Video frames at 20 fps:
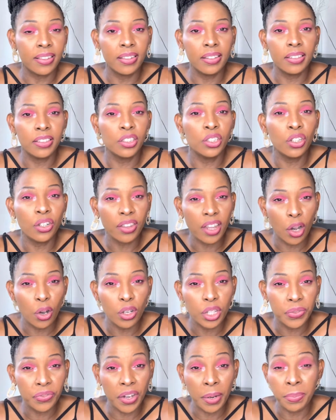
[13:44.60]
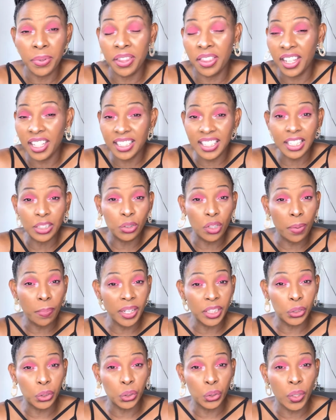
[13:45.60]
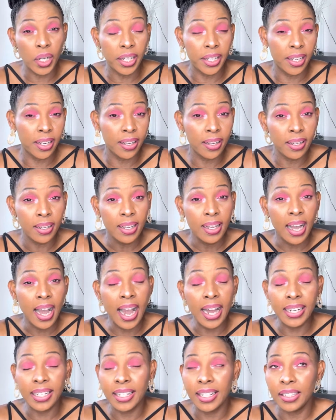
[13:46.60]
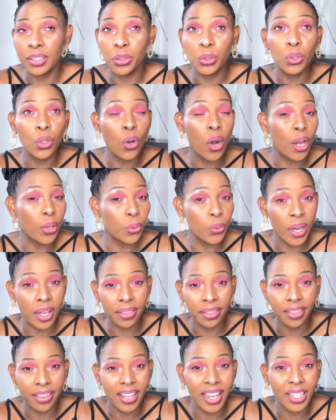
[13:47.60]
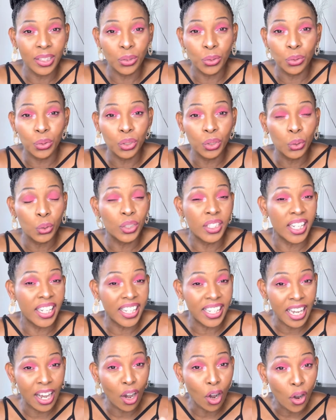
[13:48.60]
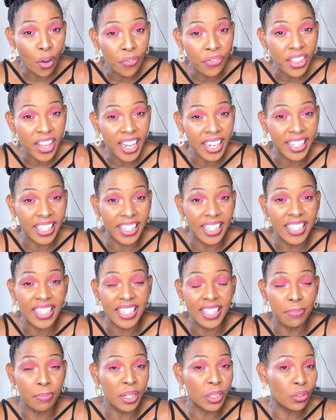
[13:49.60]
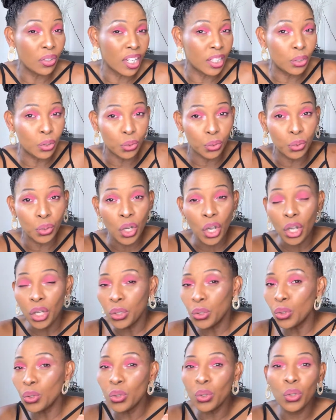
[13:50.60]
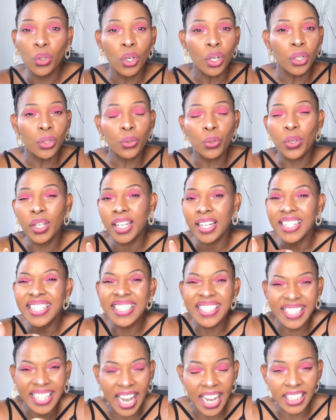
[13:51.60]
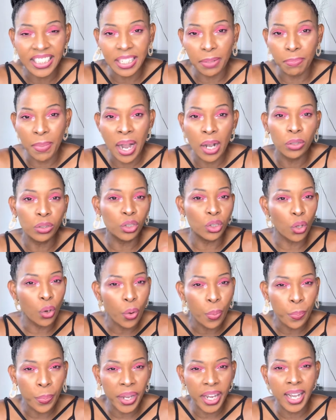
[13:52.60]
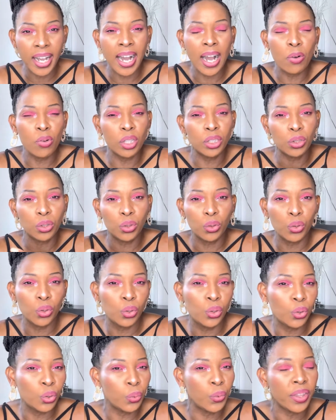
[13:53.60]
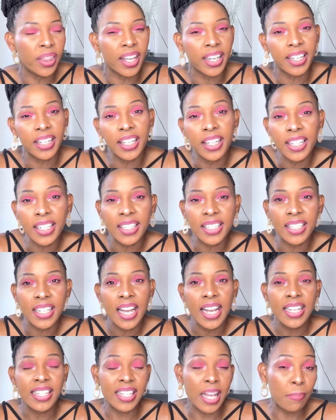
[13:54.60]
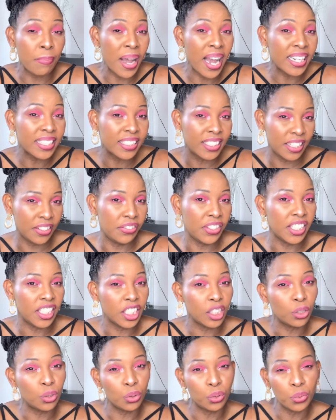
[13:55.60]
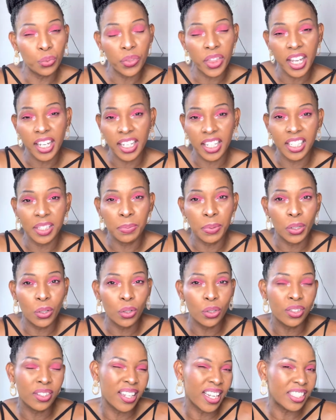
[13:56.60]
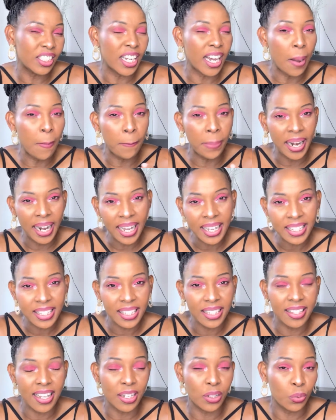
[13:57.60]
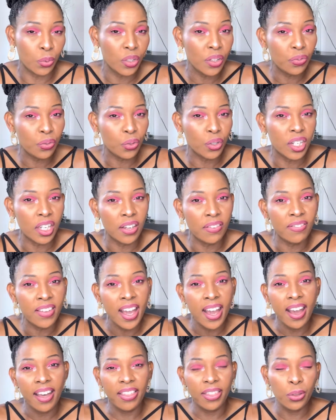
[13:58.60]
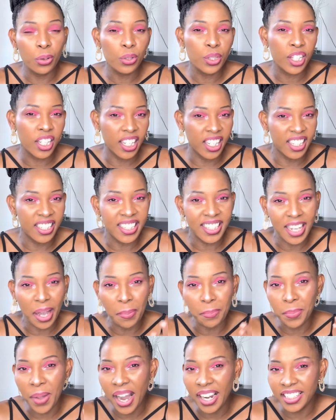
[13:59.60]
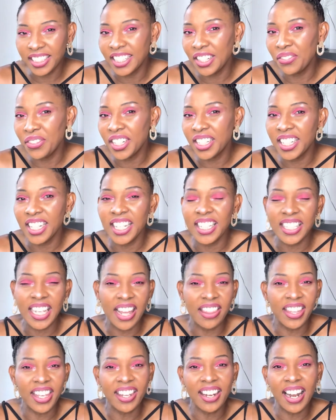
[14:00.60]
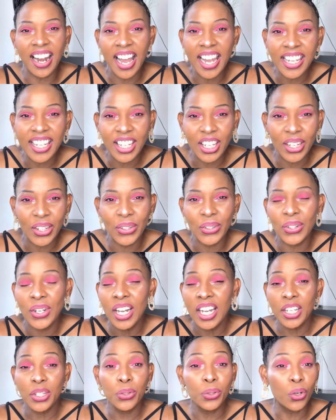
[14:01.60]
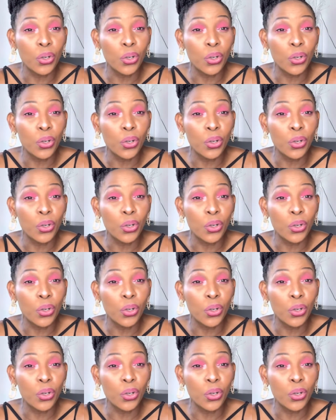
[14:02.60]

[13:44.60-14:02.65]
you know, the host family thinks that you are mature, yeah, and you are there to take care of their kids. Make sure that you research about au pair, what to do with the kids, some activities to do with the kids, because that's a plus. That if you give those kids some activities and they like you, you're